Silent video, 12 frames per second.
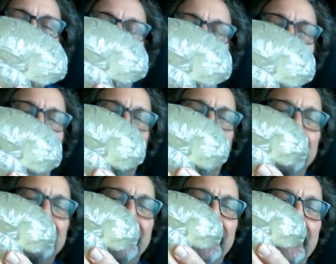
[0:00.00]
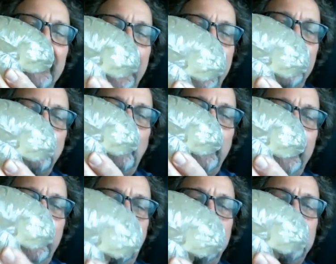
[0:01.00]
and it creates an actual
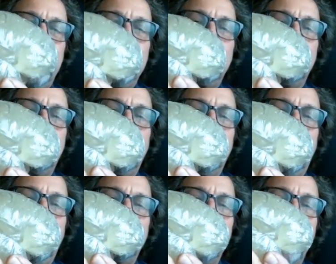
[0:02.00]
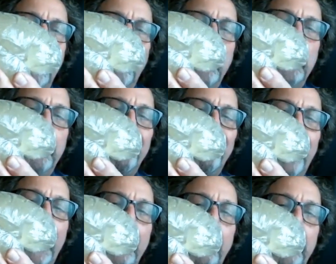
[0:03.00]
irritation to the nerves where they're
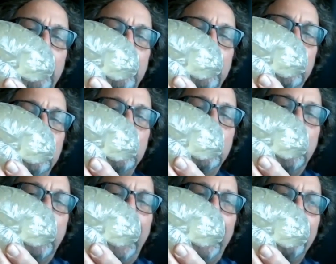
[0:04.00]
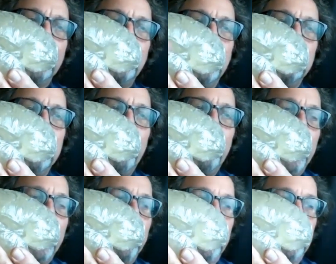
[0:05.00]
firing and they shouldn't be
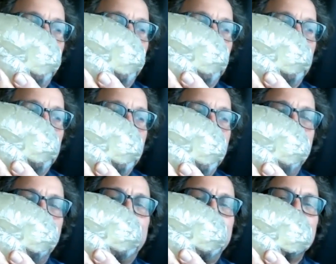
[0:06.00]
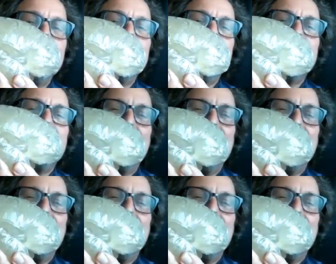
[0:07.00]
firing because it's just like